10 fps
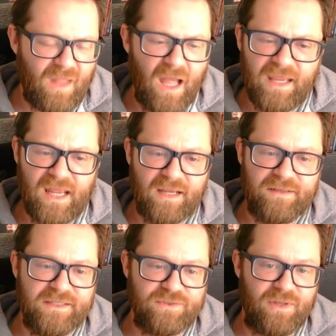can't get
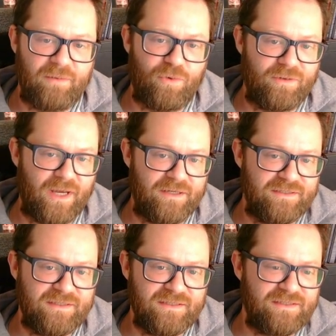these without more
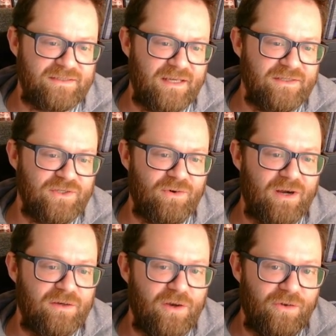letters because it's just like it's so
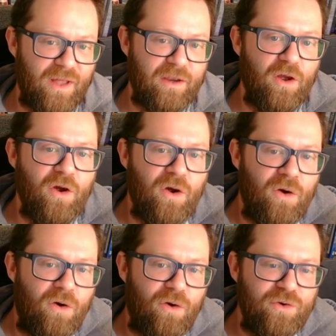hard to know like,
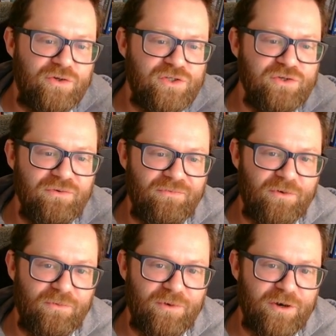oh, you're shooting for
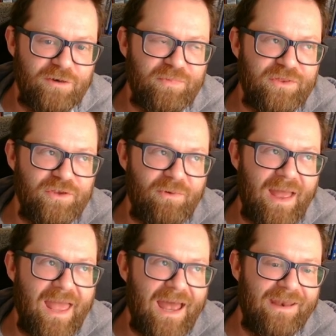a word, but then you
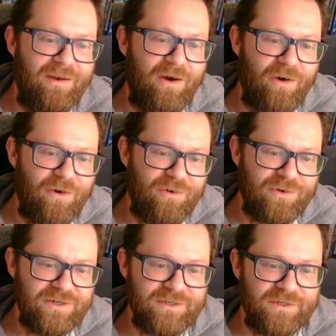add an
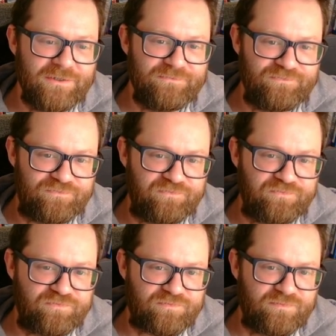O.
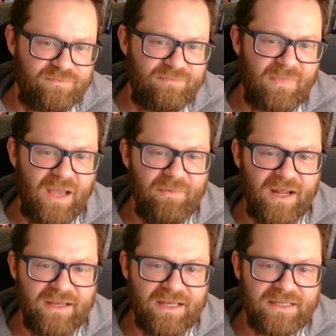I mean,
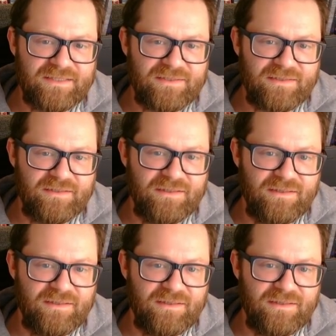I guess